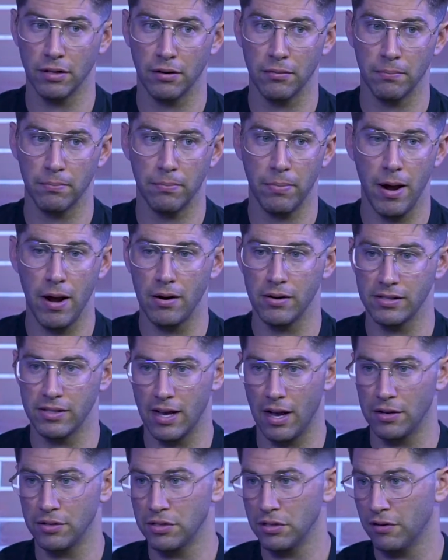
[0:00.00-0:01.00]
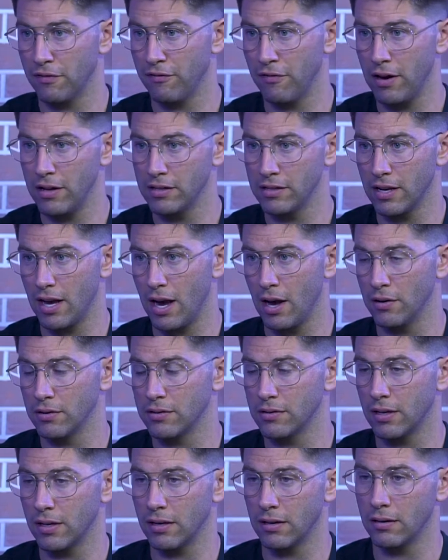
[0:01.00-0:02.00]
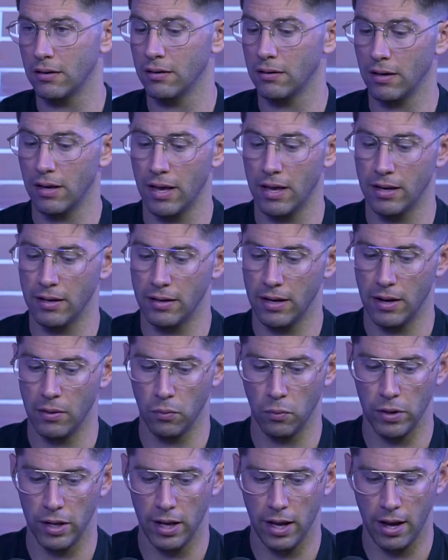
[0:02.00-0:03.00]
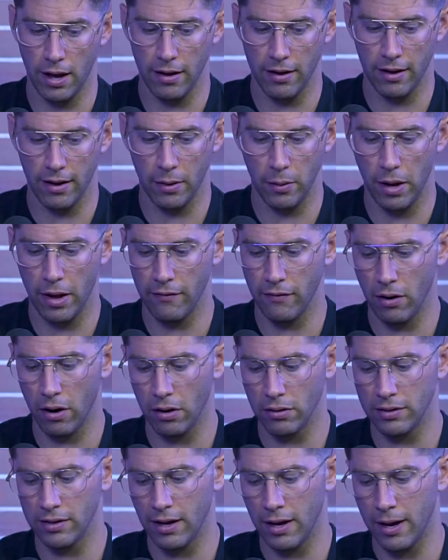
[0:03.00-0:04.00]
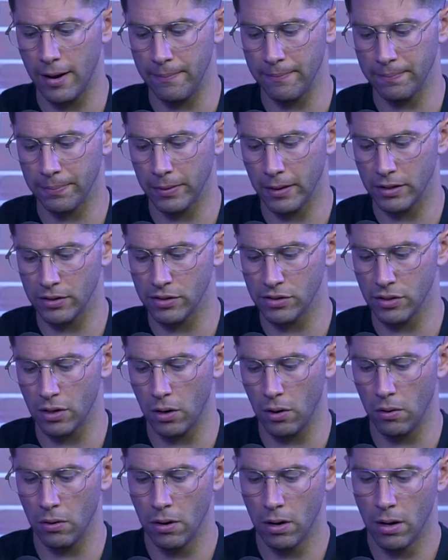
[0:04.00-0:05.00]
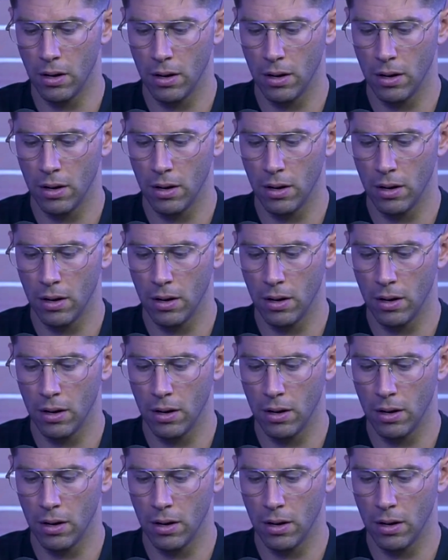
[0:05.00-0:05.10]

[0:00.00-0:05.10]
your parents' house, your friend's house. And we have a hard time. And so